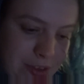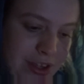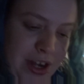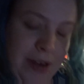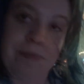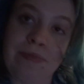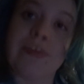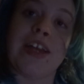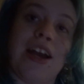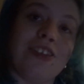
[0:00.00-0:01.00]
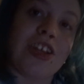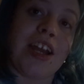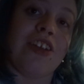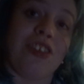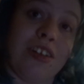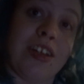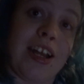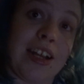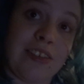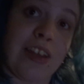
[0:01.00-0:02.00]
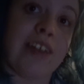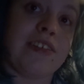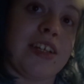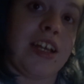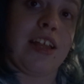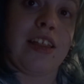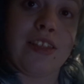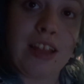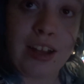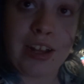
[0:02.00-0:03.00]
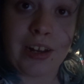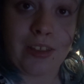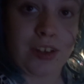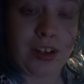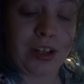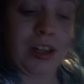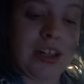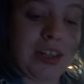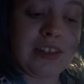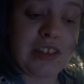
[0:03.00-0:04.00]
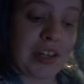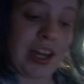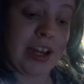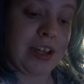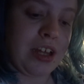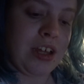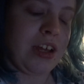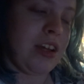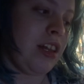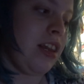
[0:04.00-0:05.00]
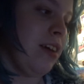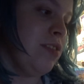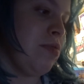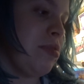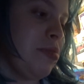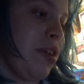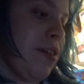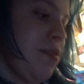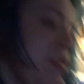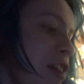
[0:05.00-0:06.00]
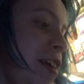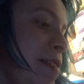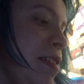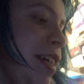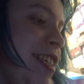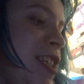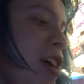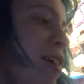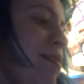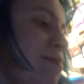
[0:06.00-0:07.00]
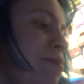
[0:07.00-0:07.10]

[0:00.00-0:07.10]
you know, agitation, anxiety, that kind of thing, and that's okay. Loads of people do. Like, it's not